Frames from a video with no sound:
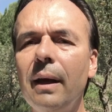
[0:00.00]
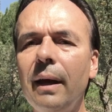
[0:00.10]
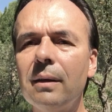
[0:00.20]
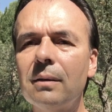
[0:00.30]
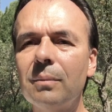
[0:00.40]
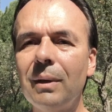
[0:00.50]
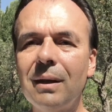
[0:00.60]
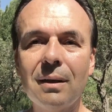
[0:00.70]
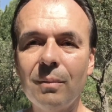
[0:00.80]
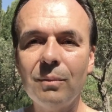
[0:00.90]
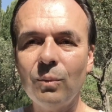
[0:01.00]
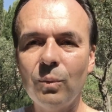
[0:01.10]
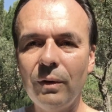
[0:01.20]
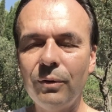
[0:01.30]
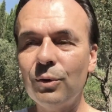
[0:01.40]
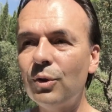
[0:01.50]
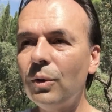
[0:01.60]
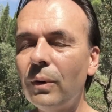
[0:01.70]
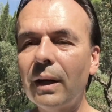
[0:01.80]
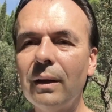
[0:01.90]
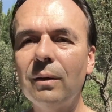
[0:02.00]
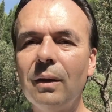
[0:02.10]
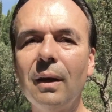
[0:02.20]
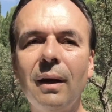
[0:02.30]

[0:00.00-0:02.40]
And meantime, if you joke and